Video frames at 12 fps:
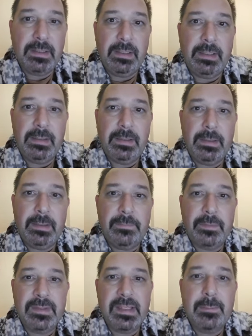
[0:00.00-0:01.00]

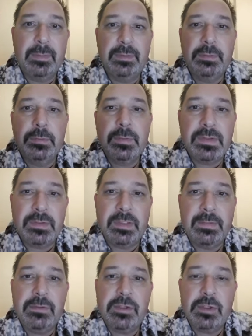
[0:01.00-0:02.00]
For example, two
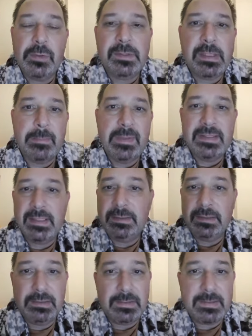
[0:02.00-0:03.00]
TV shows can be
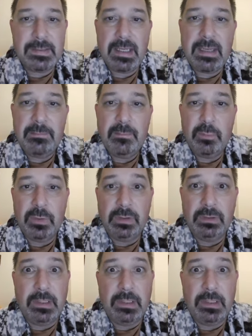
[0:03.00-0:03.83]
set in the same world,